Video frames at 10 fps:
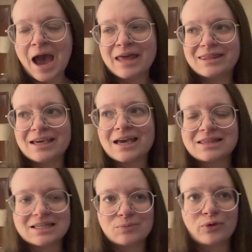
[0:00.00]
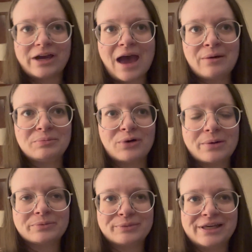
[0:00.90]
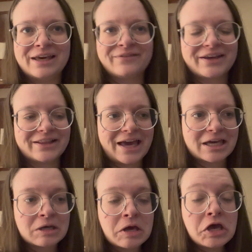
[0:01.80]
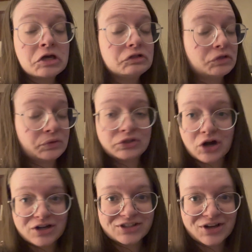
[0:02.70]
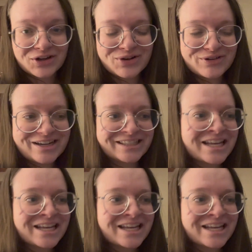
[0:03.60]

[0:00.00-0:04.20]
I think at this point I would probably give it like 2 stars on Goodreads.